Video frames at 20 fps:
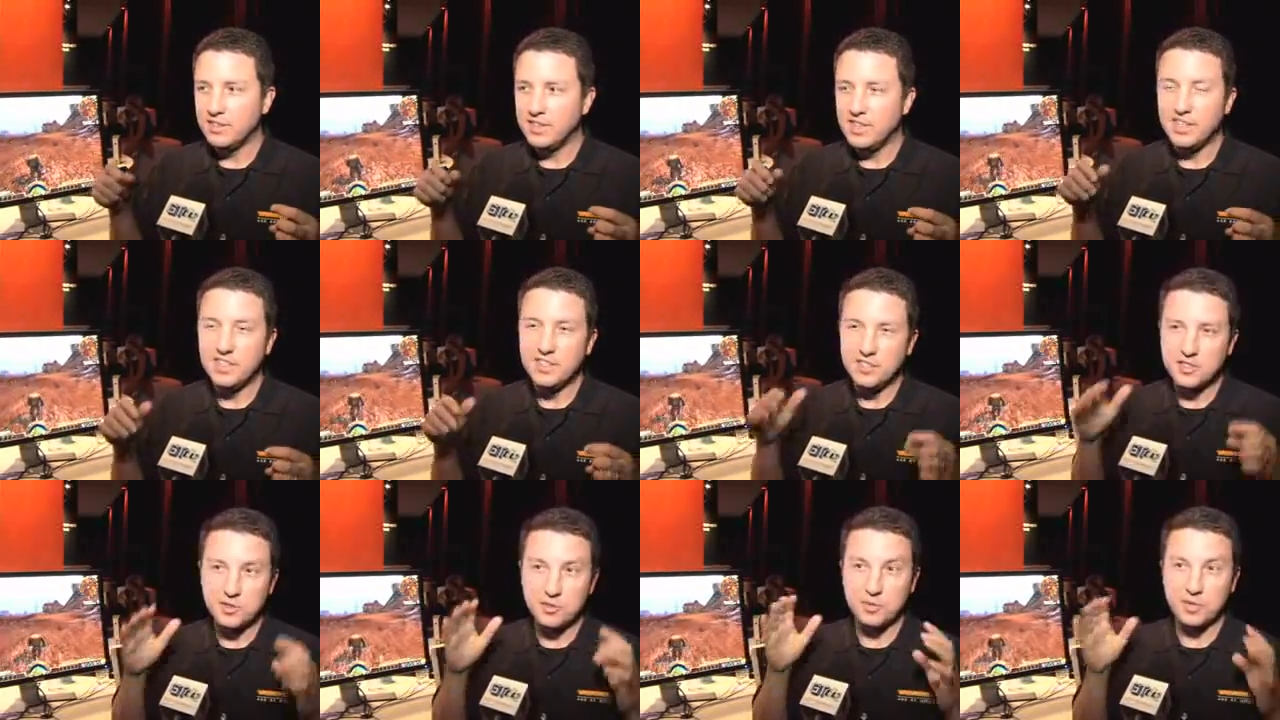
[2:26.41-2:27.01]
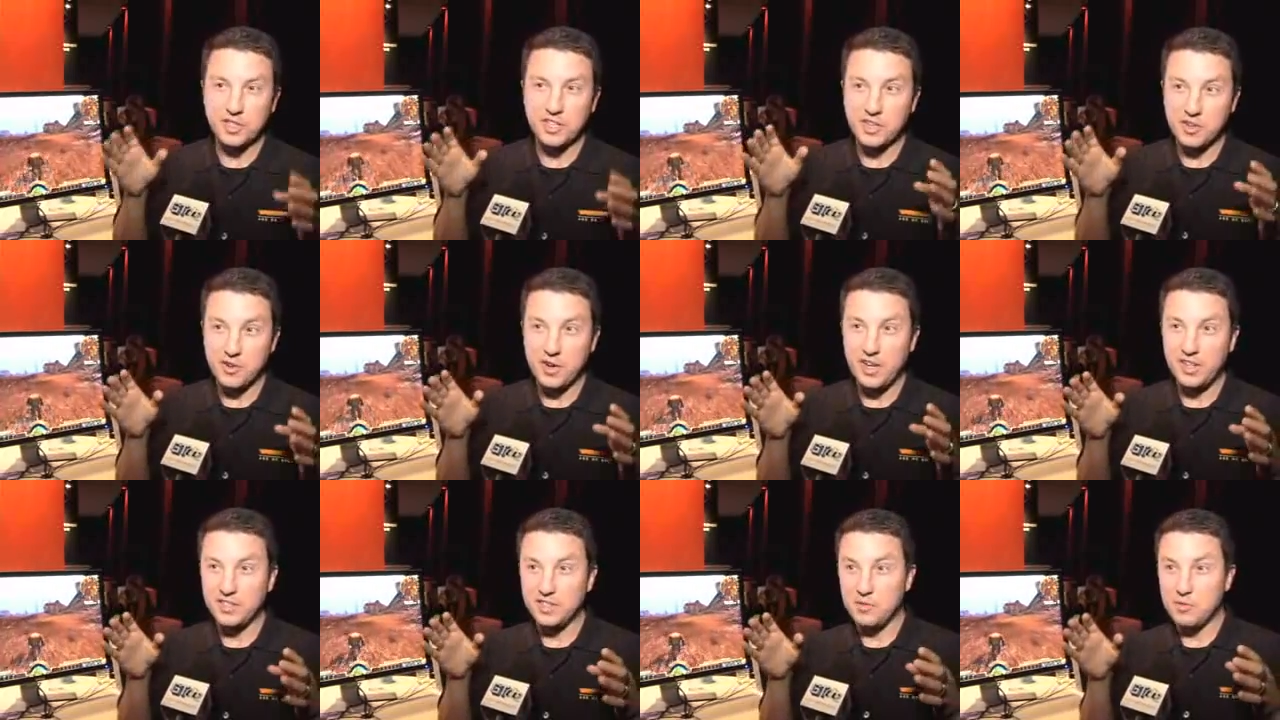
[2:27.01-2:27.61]
and this is really
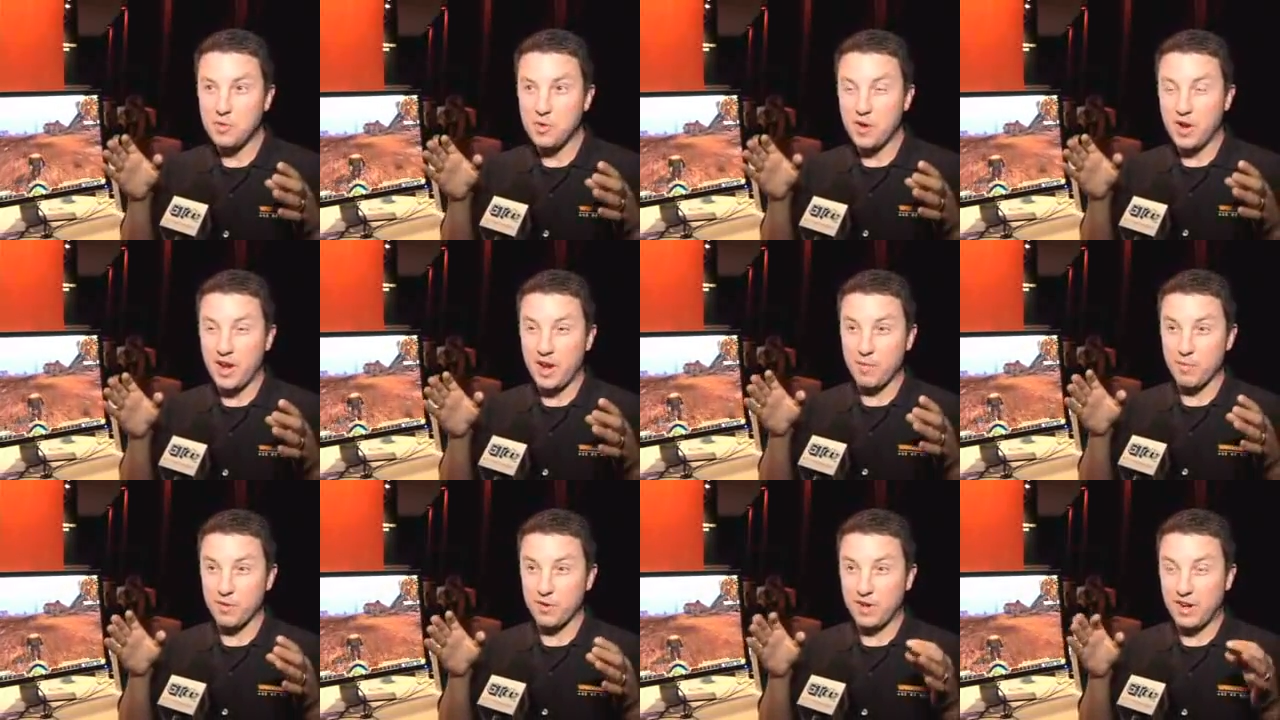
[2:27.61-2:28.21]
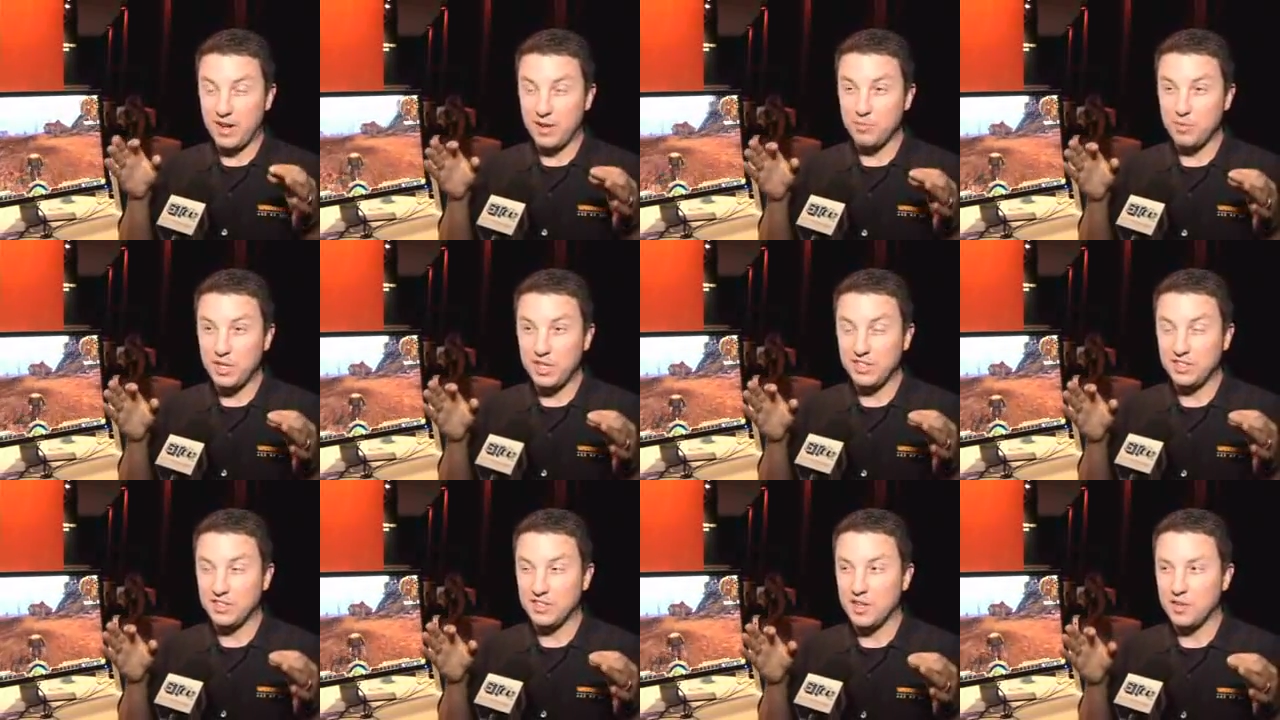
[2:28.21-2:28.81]
crazy Warhammer
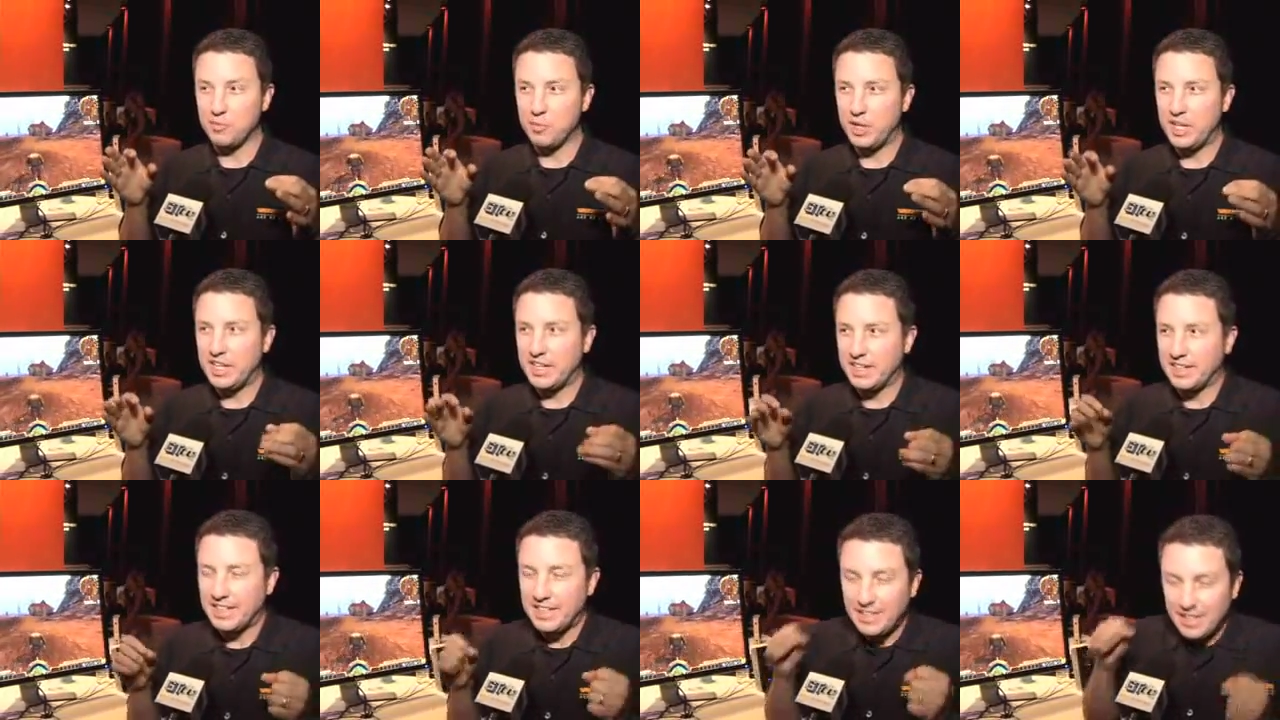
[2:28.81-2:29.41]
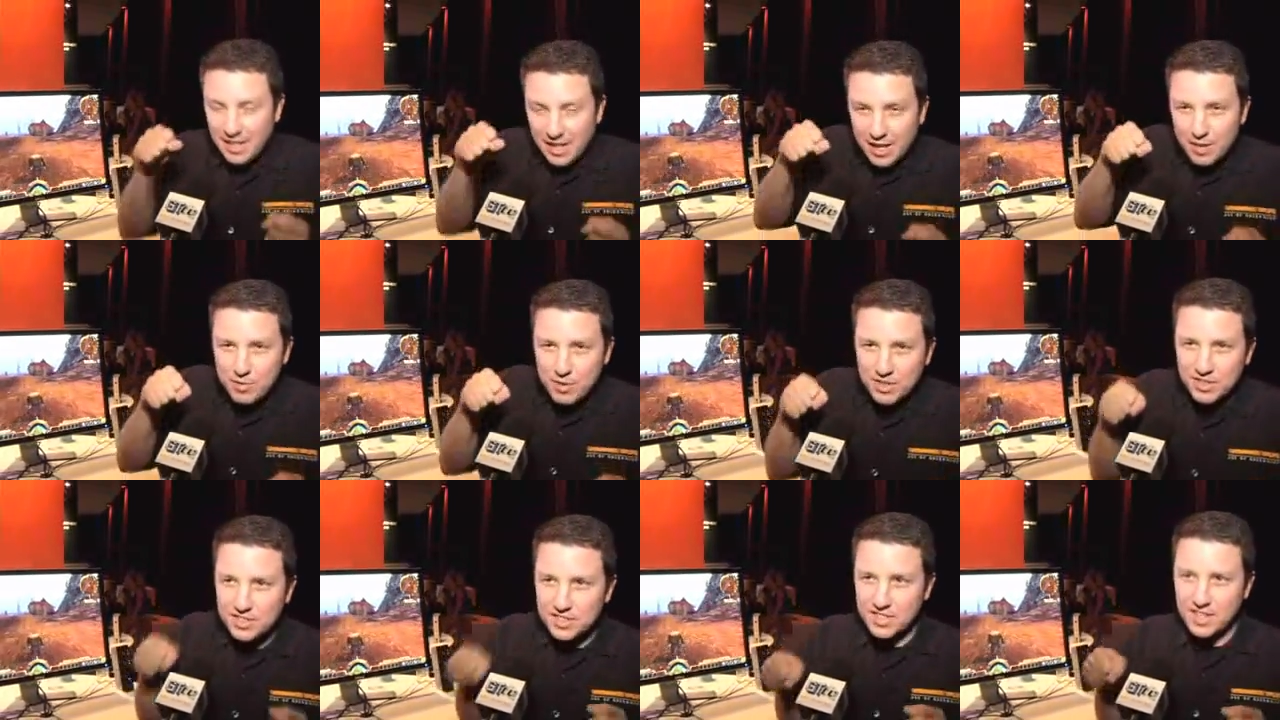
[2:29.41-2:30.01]
IP stuff, but he can climb
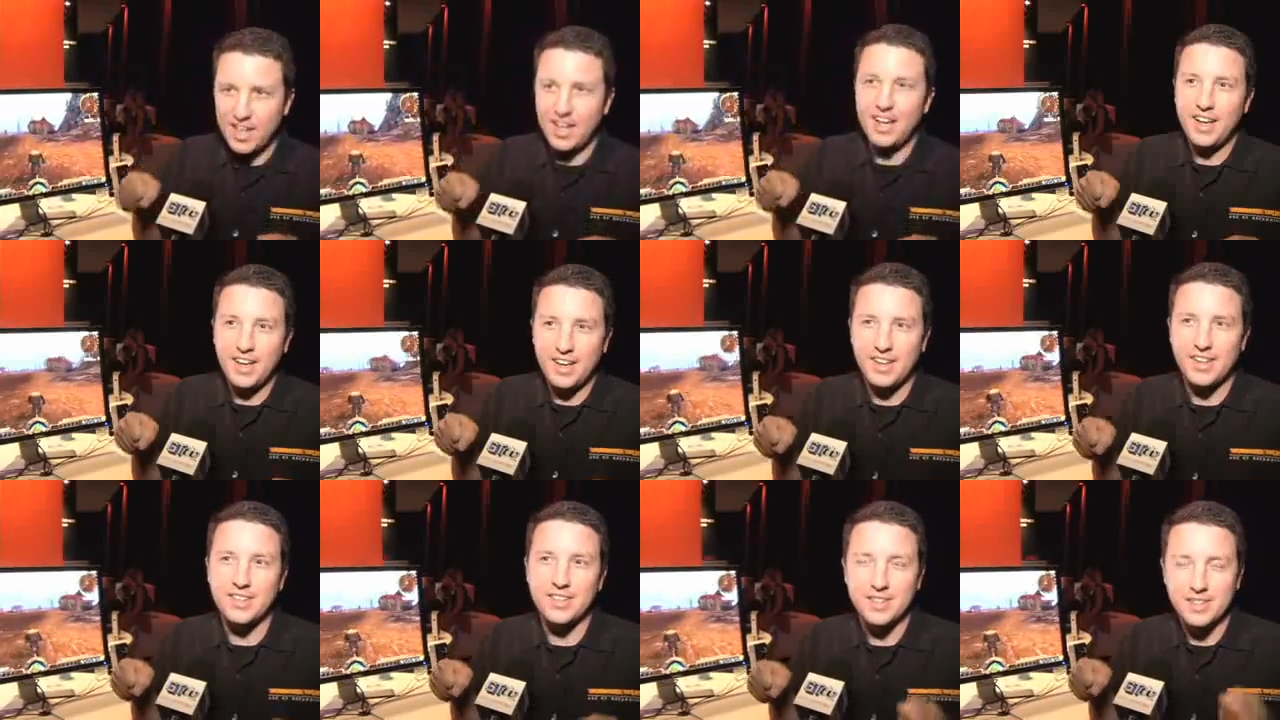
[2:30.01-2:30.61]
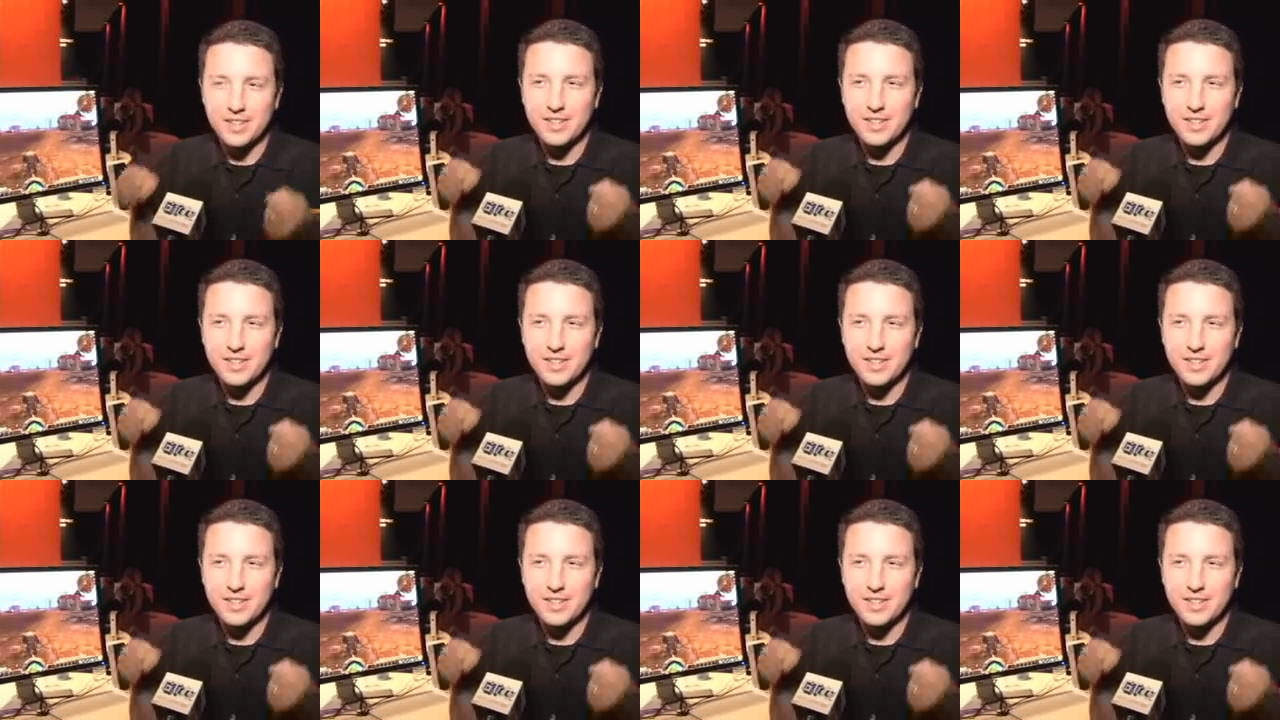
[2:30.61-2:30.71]
inside